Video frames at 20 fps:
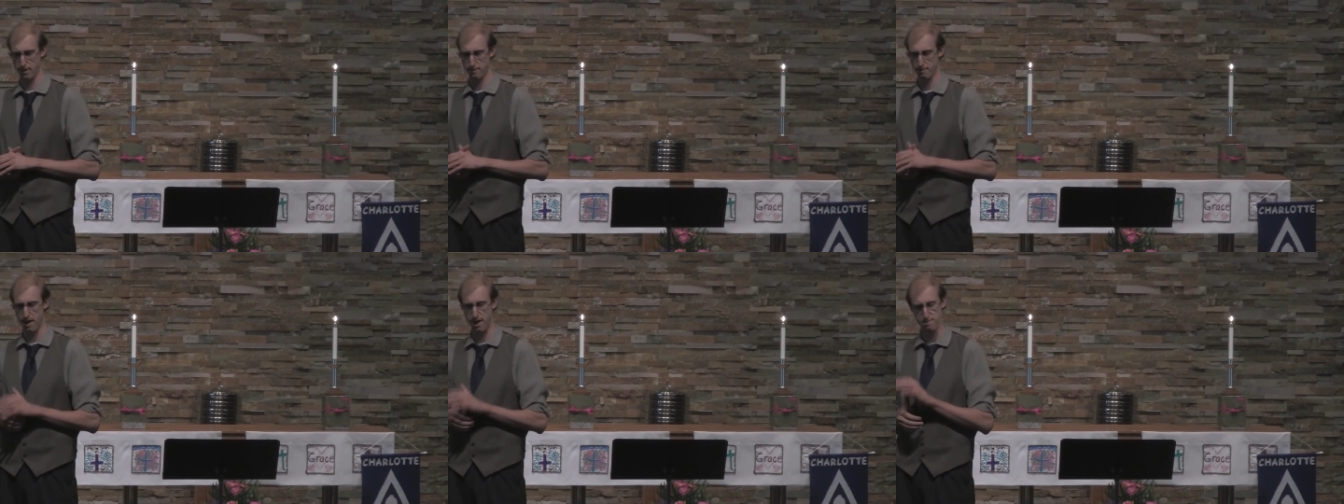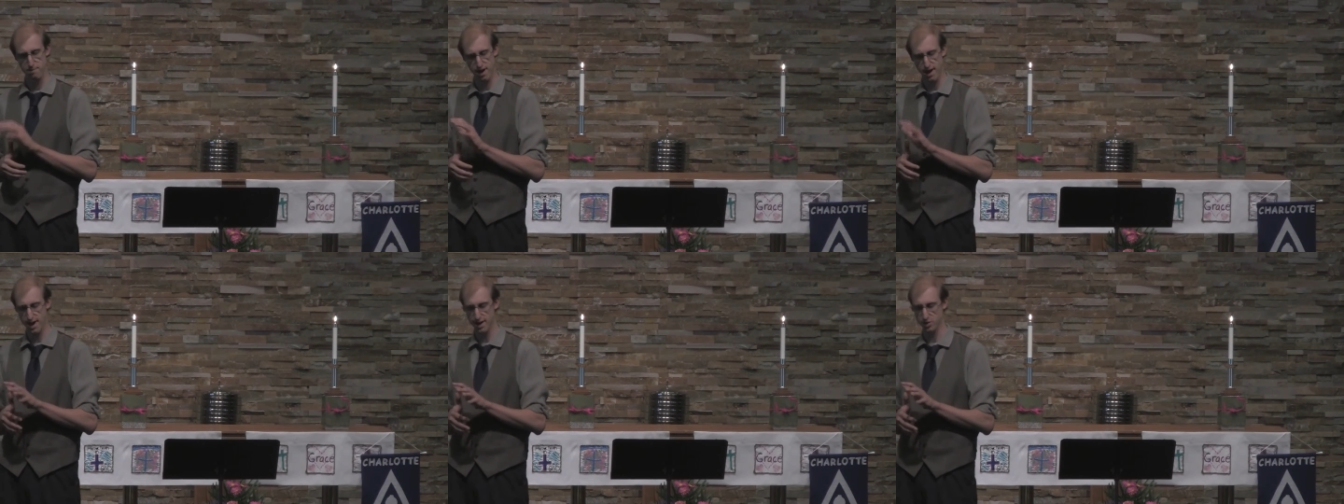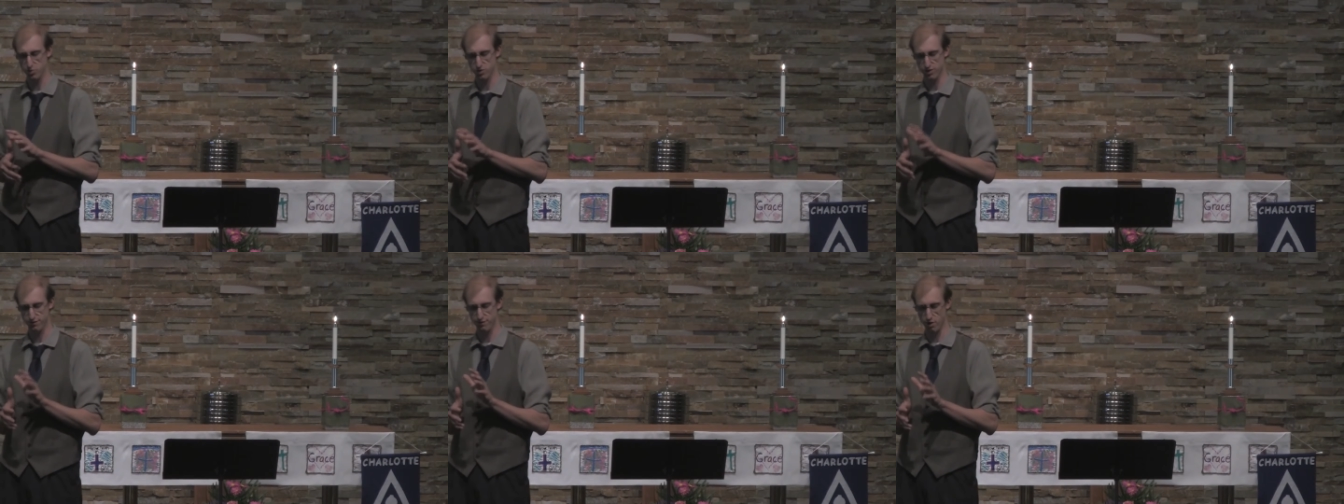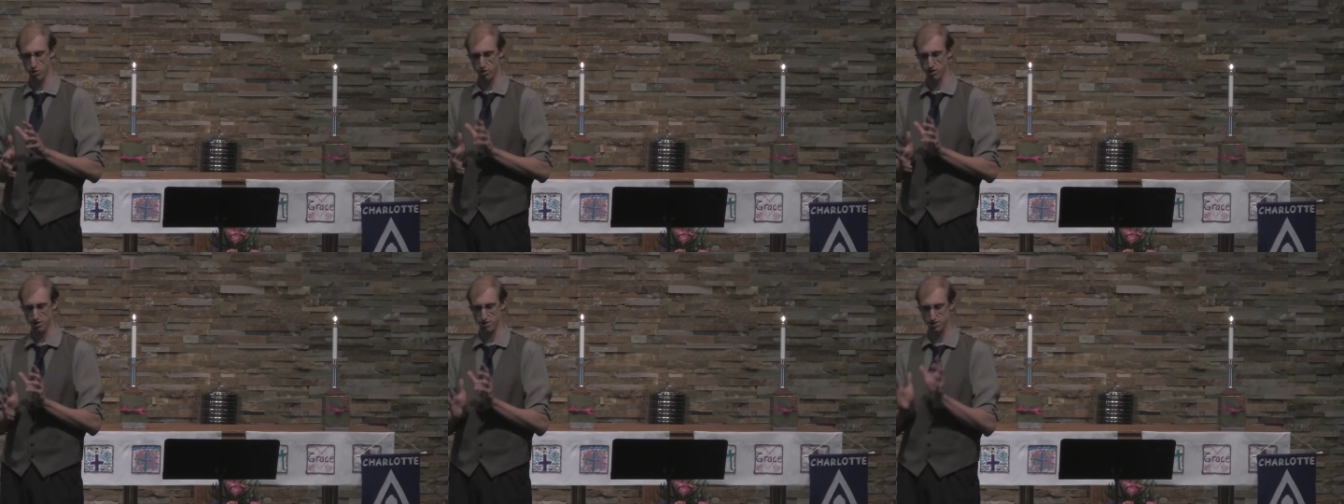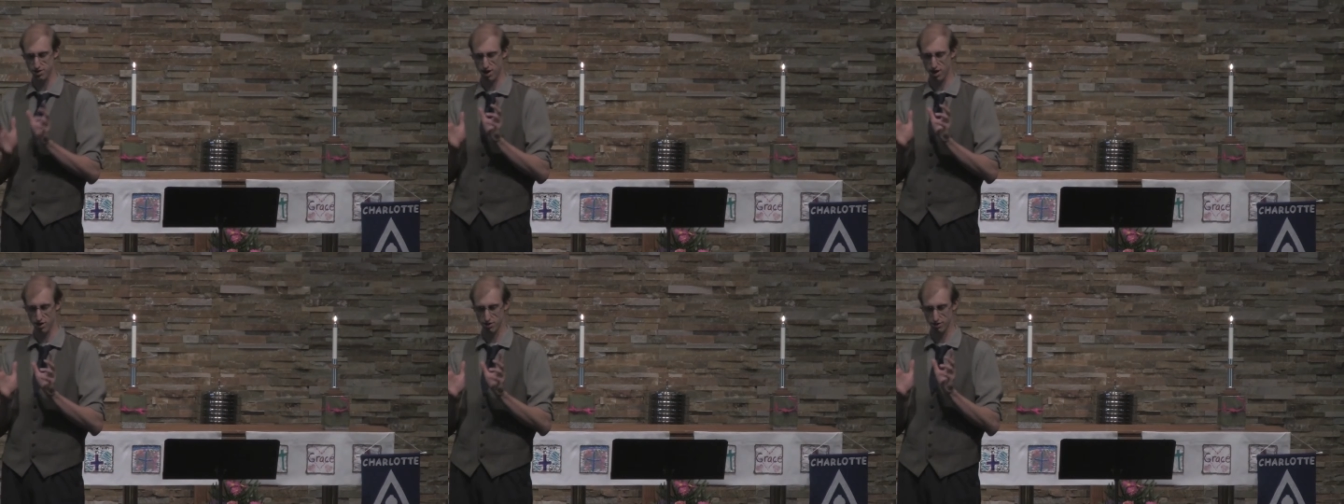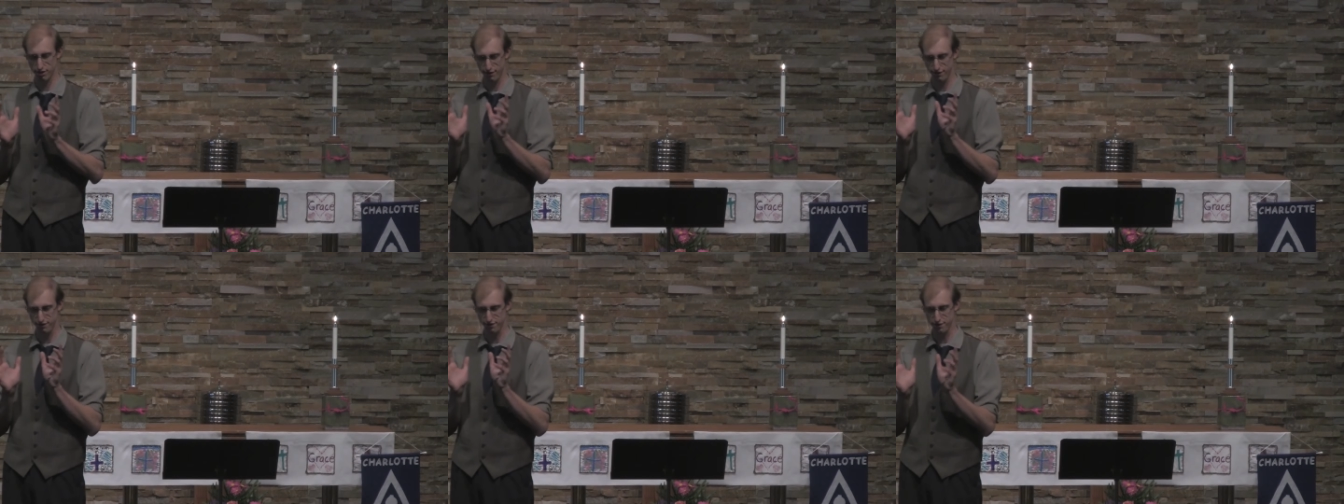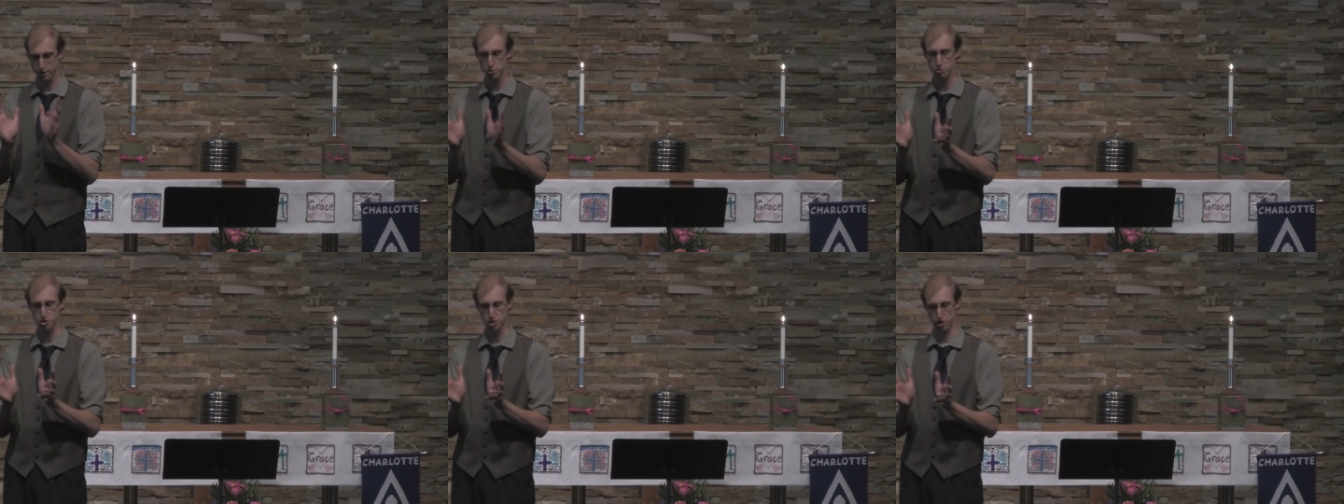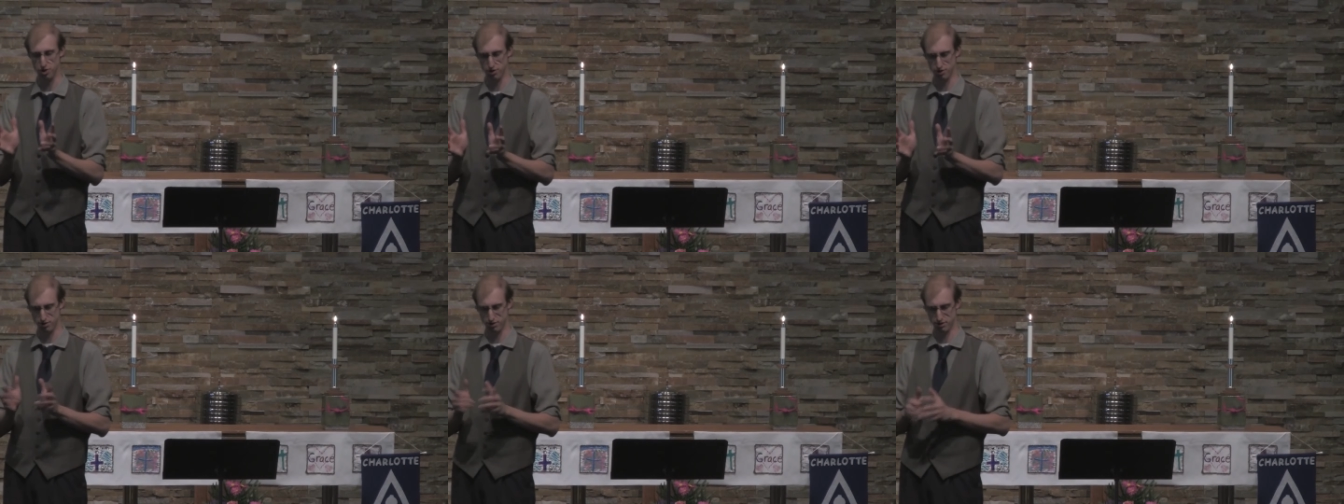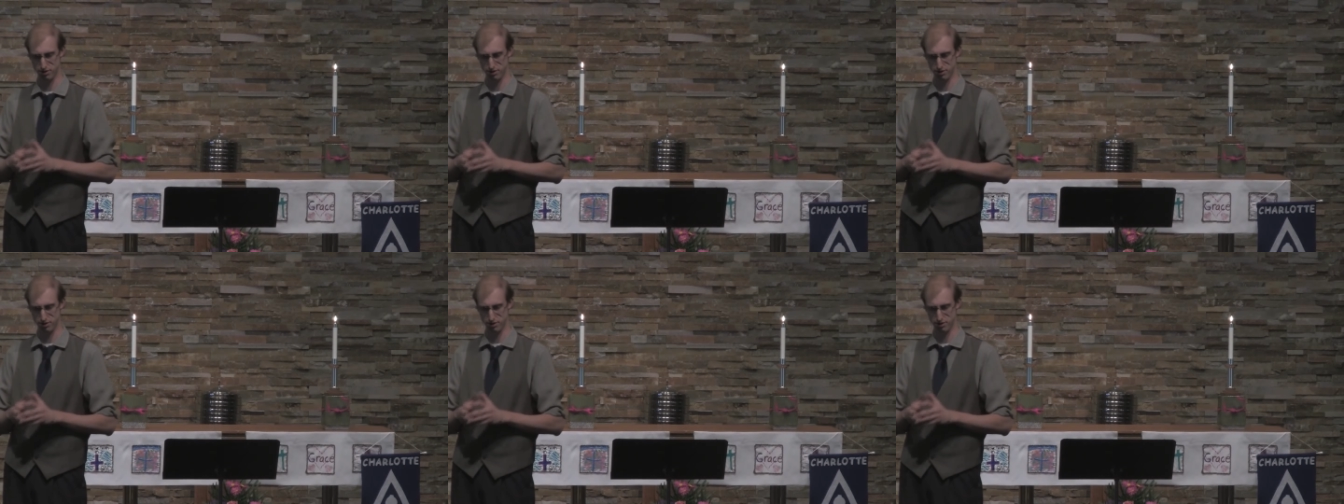my mind was focused on the future.